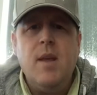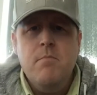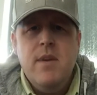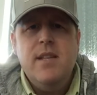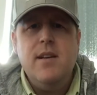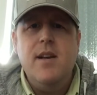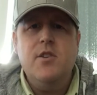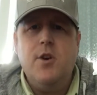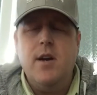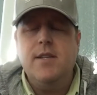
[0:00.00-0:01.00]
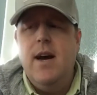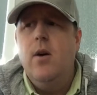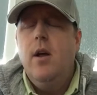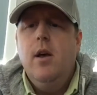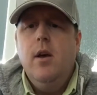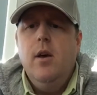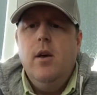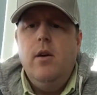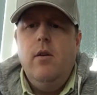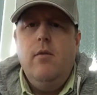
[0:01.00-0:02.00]
mid-size trucks. Now,
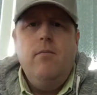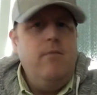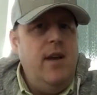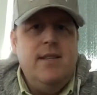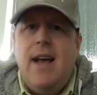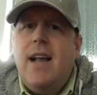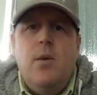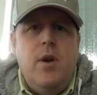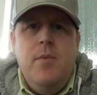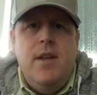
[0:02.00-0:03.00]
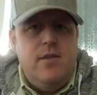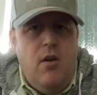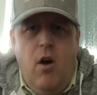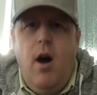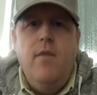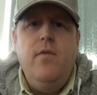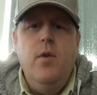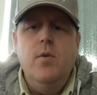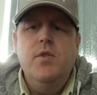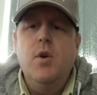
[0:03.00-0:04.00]
exactly what it means,
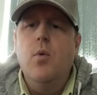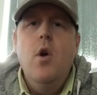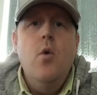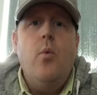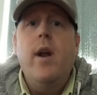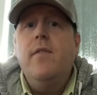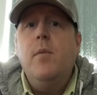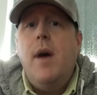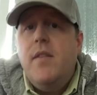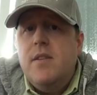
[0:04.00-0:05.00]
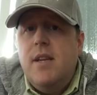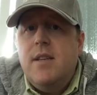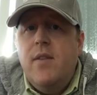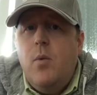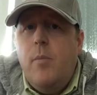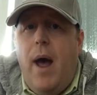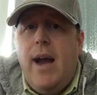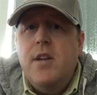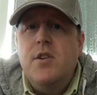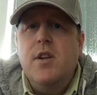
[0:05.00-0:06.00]
off-road. So right off the bat, the Z71
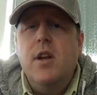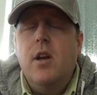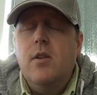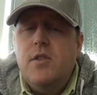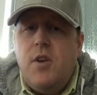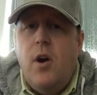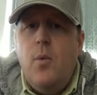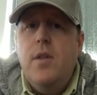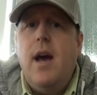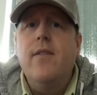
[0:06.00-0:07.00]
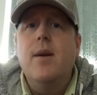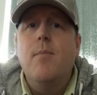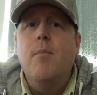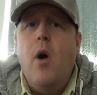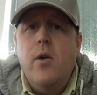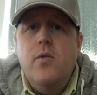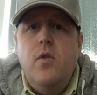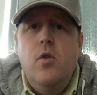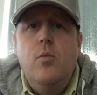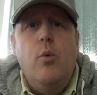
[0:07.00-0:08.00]
package is going to start with having
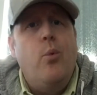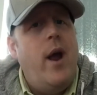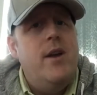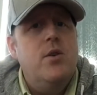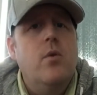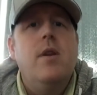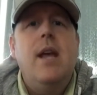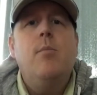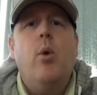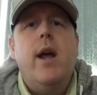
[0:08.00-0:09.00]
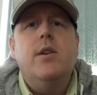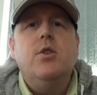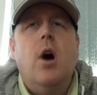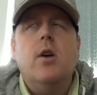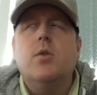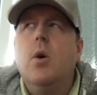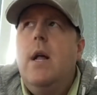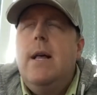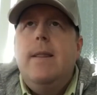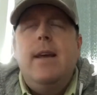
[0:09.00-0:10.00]
monotube Rancho name brand shocks. So
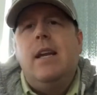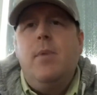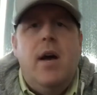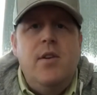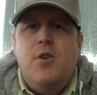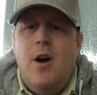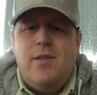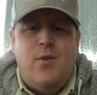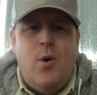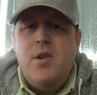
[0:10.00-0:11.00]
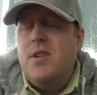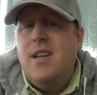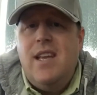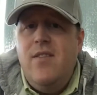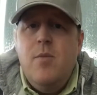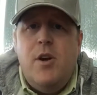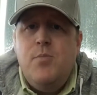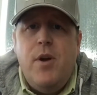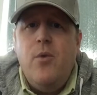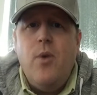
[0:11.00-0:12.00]
the idea behind the shocks, of course, is going to give you a much
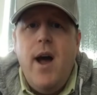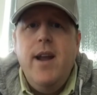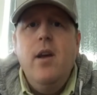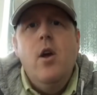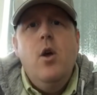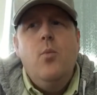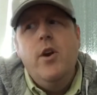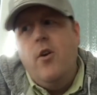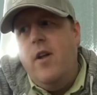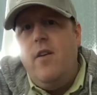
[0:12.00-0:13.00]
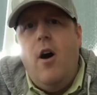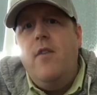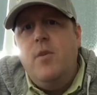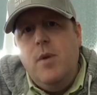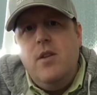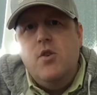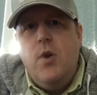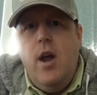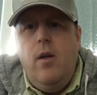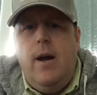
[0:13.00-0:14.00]
better ride when you're on off the beaten
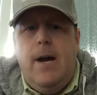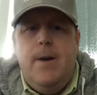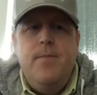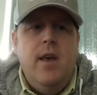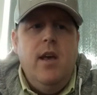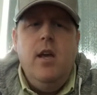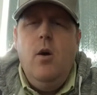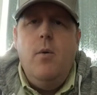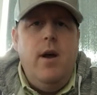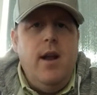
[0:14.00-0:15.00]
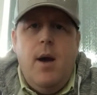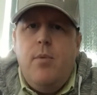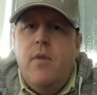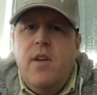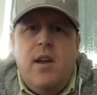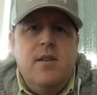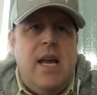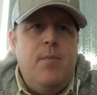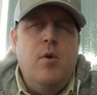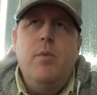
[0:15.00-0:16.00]
trail. A perfect
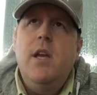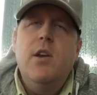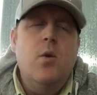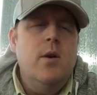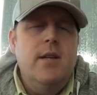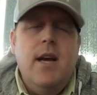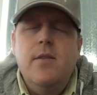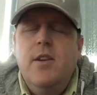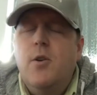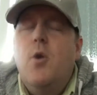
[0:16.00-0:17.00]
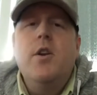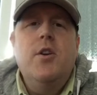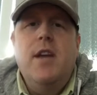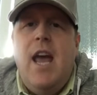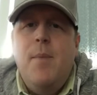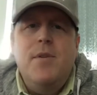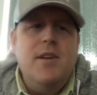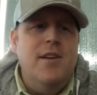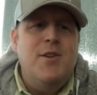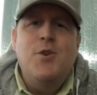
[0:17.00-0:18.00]
example would be you're going down, going to your camp. It's
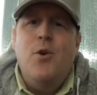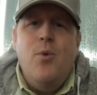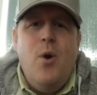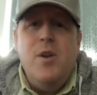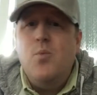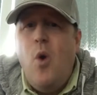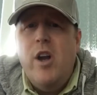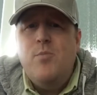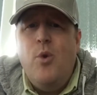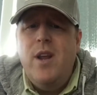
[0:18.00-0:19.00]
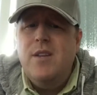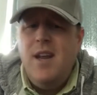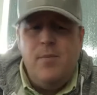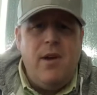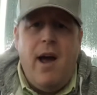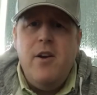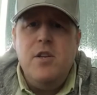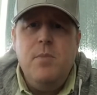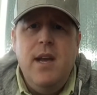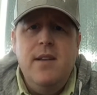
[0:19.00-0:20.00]
a dirt road. It's washboardy. You get up to higher
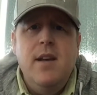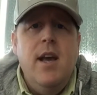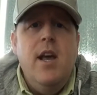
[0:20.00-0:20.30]
speeds.